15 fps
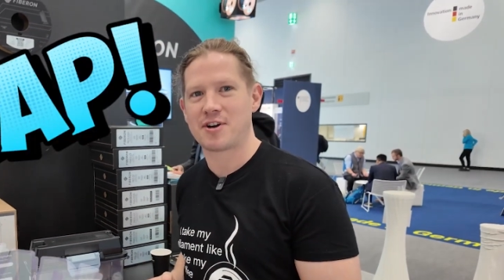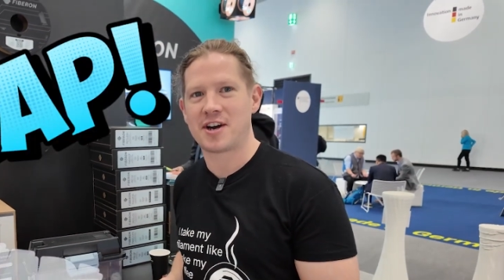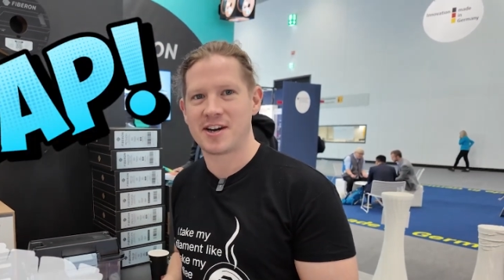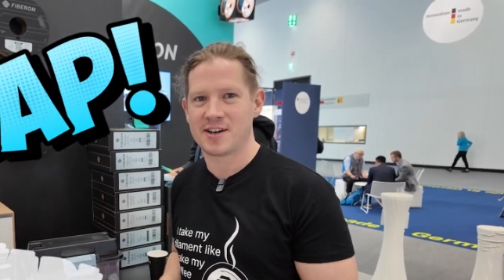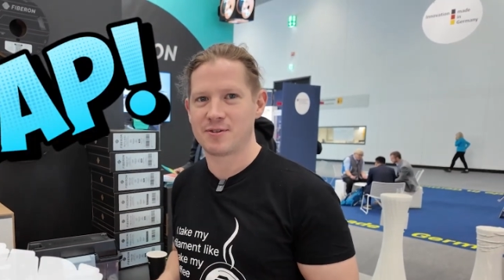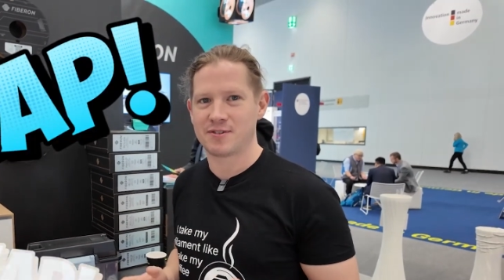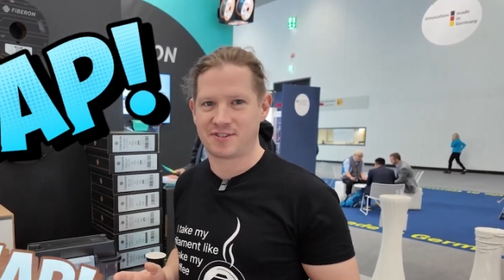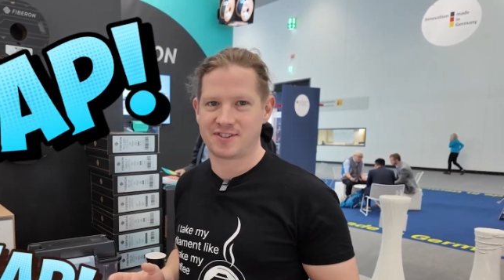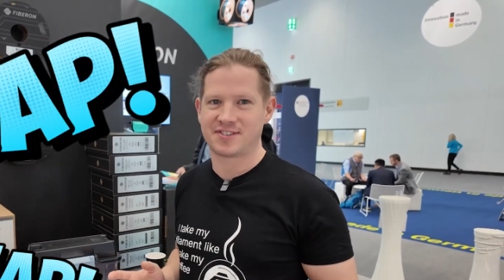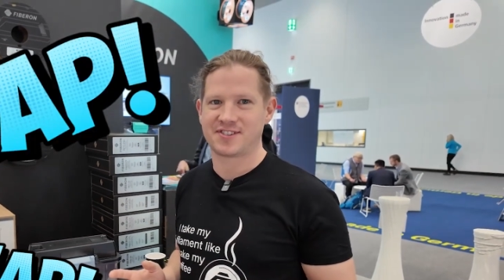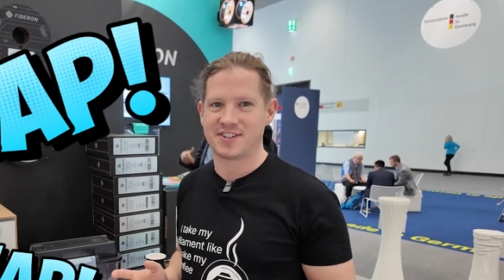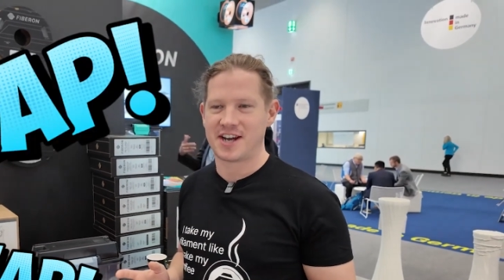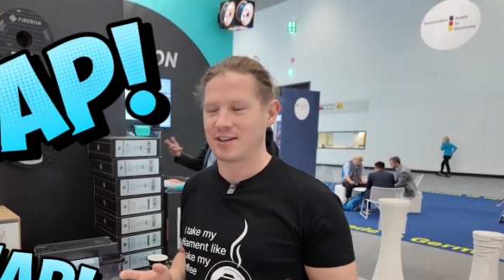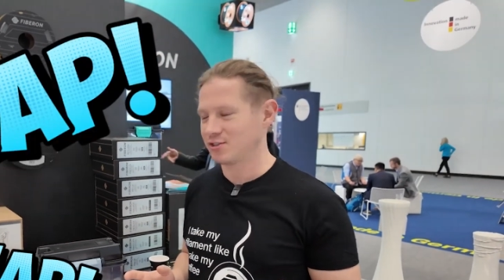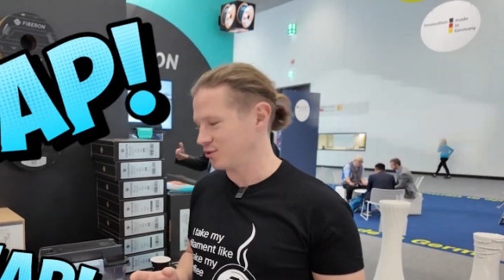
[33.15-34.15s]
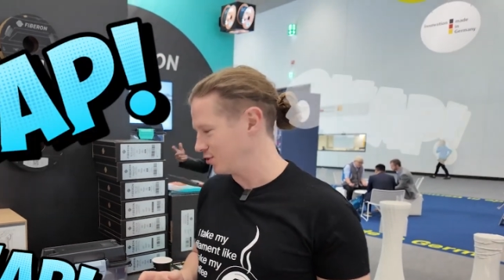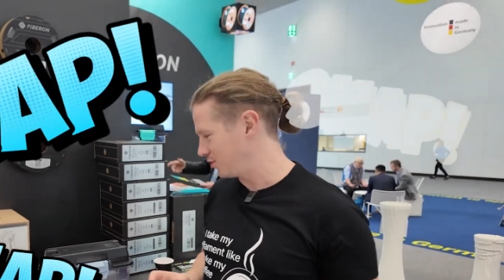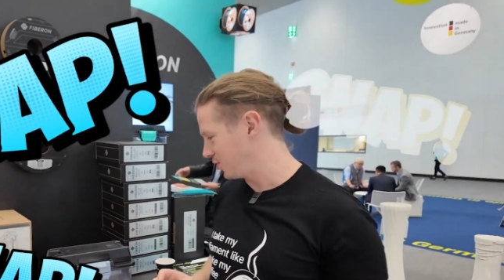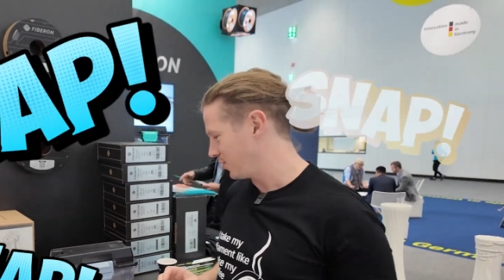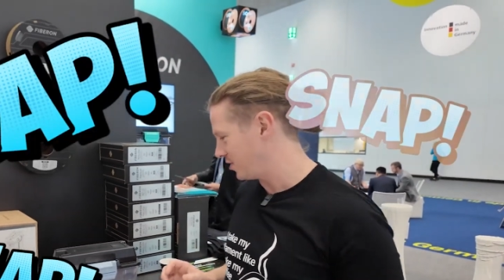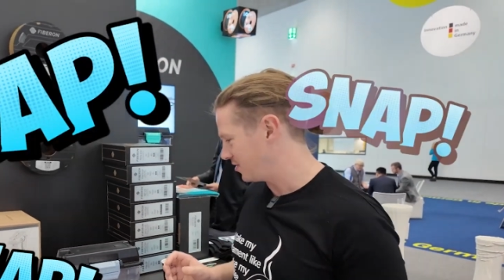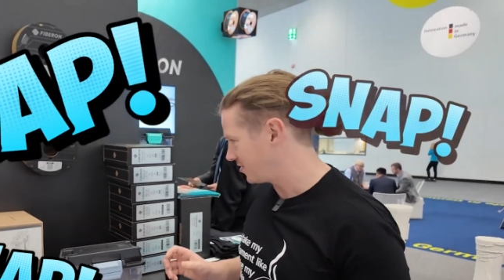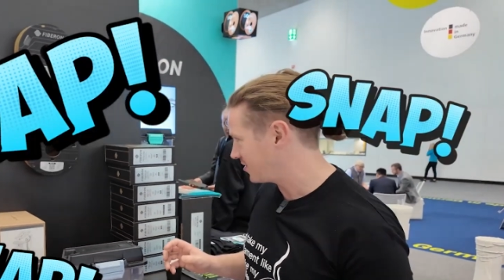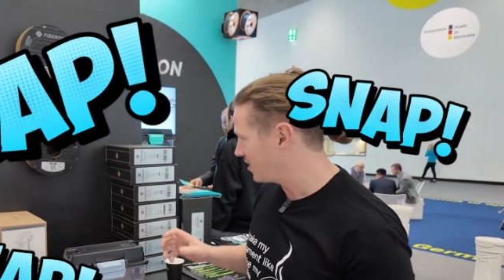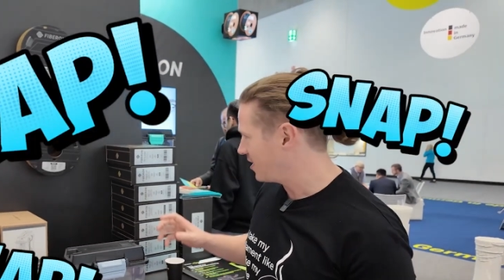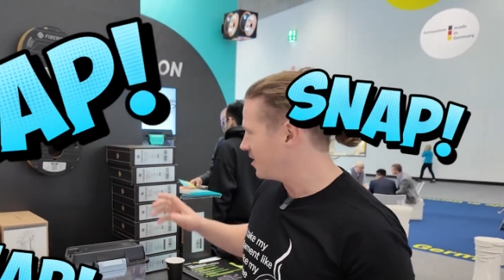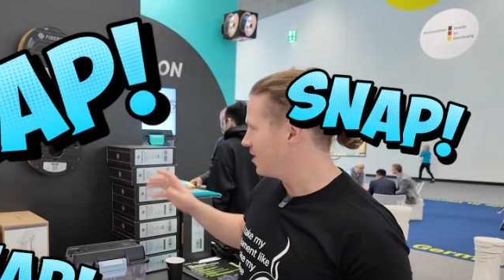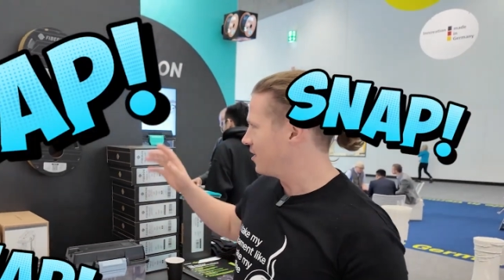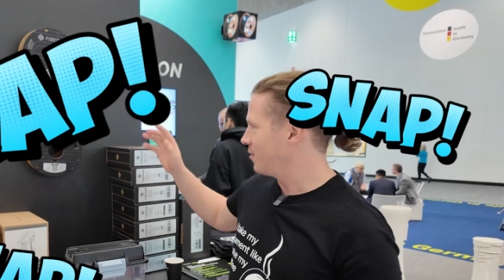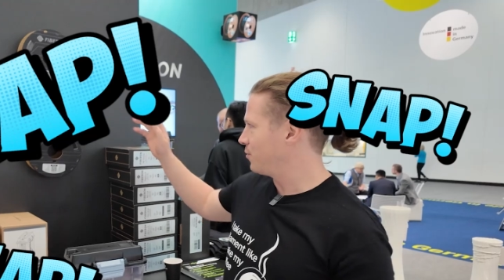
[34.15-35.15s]
dryer was just a natural choice.
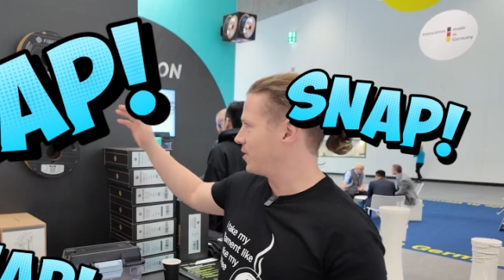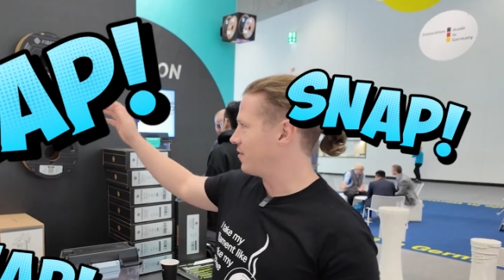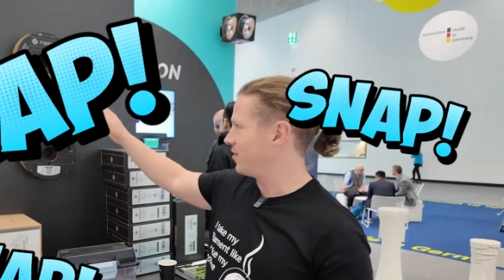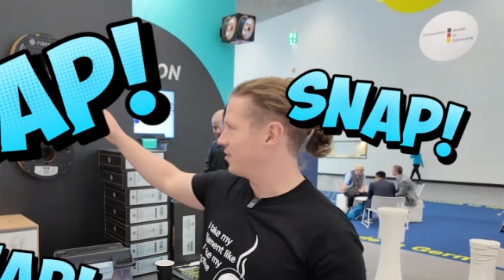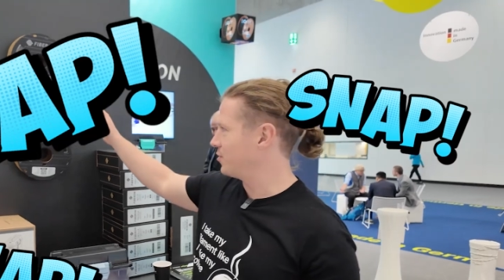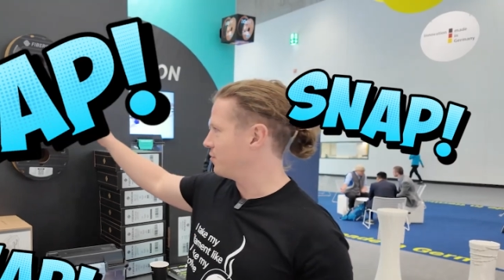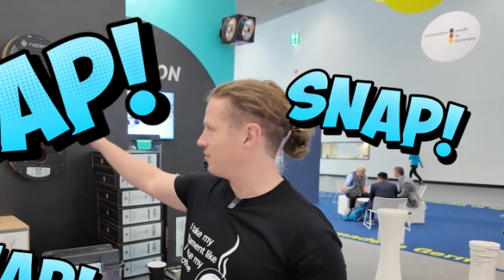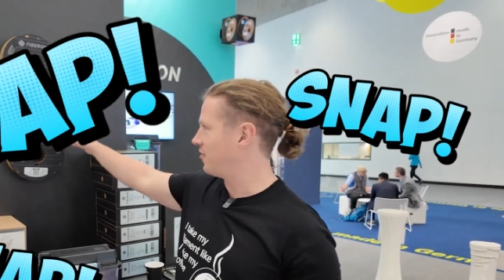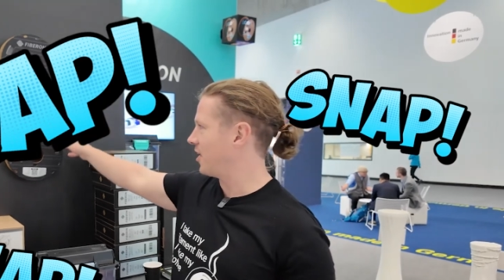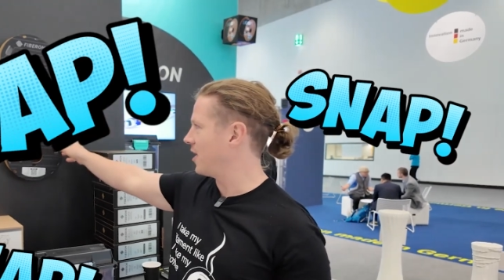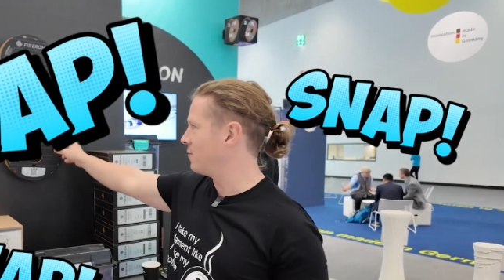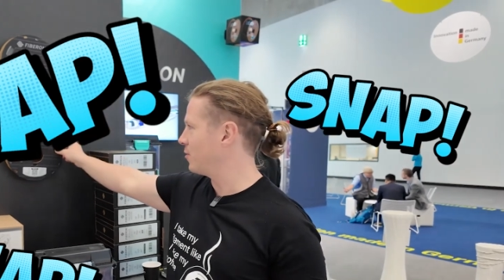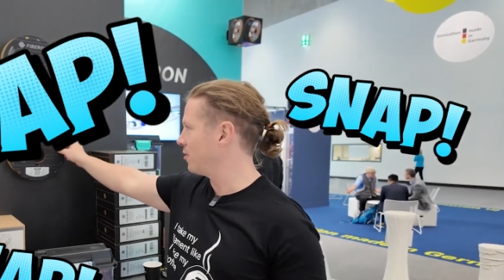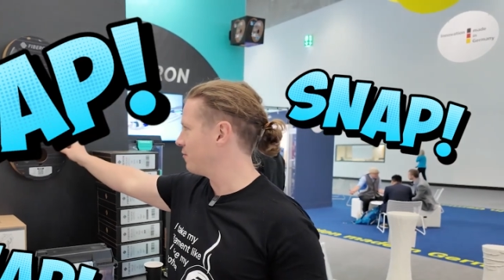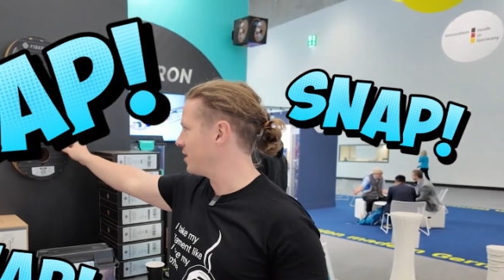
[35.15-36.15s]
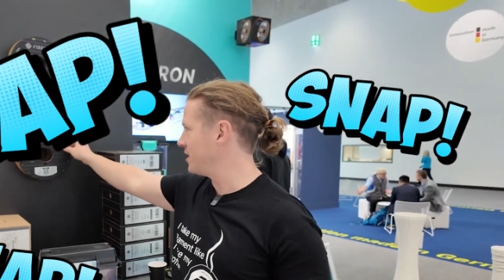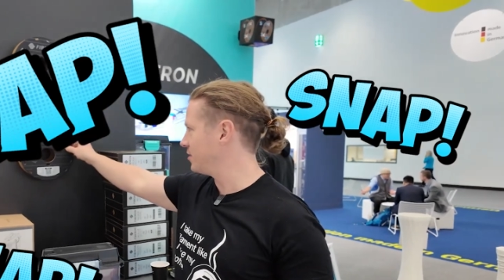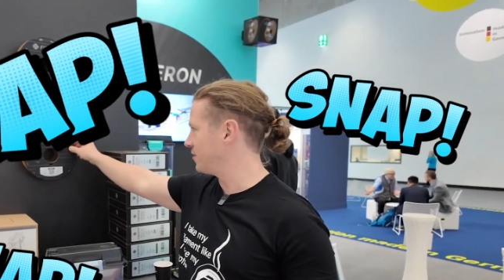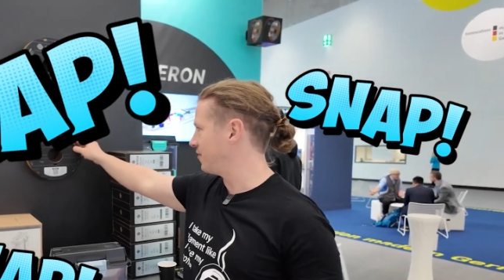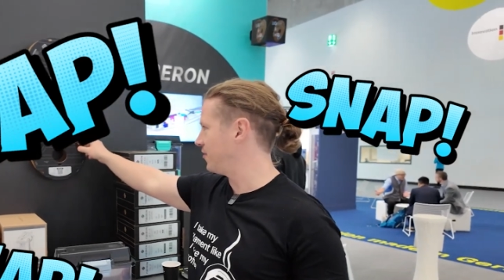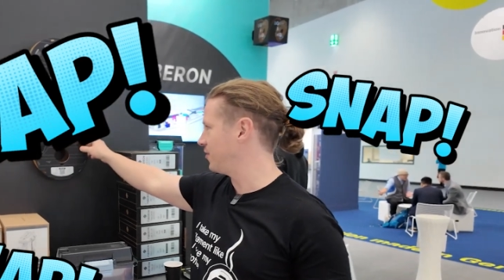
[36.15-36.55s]
We have our new Fiberon range of